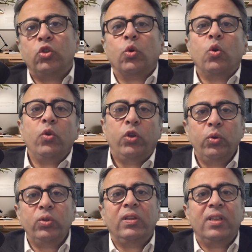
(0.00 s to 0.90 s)
to
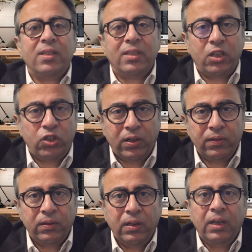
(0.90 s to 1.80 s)
conclude this
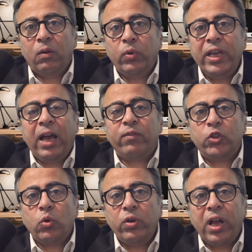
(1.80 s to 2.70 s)
session, we have
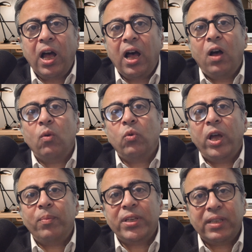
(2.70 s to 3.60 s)
shown how
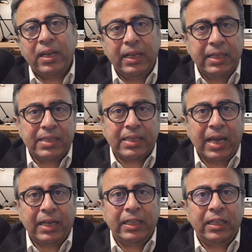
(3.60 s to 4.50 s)
MSLs
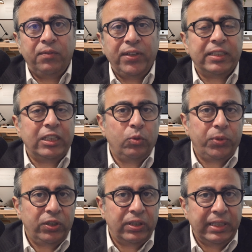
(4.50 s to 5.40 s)
can elevate key
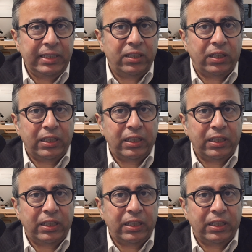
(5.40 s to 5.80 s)
opinion leader